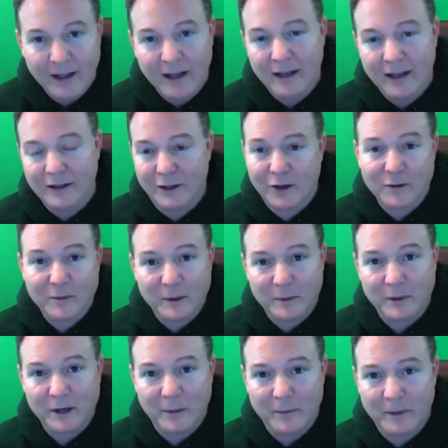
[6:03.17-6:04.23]
and then other
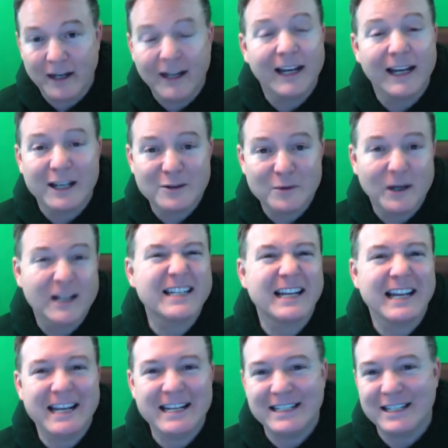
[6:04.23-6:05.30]
people come in, and guess what? It's
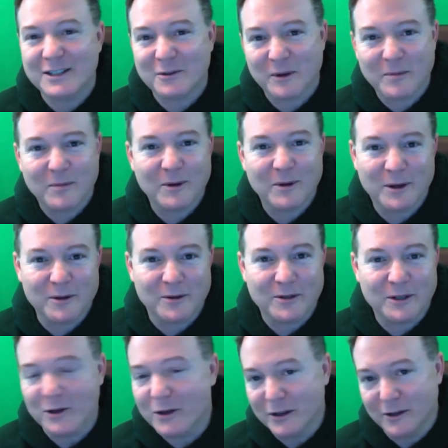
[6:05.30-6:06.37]
easy to
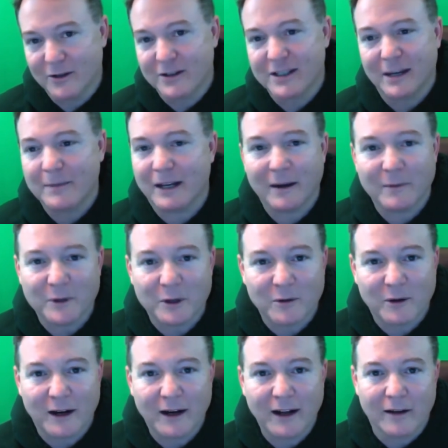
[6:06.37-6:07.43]
reproduce. You can do the same thing I'm doing
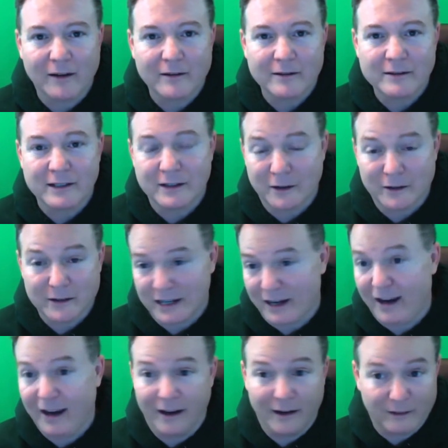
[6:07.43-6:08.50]
right now. Sit there and say,
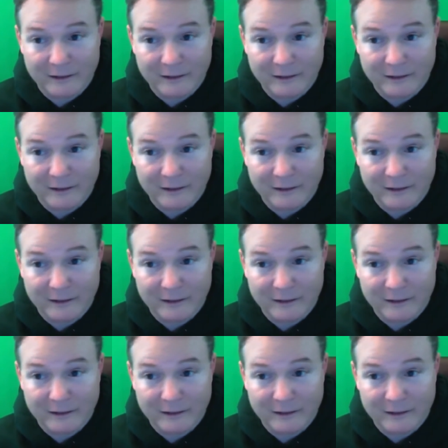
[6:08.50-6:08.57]
hey,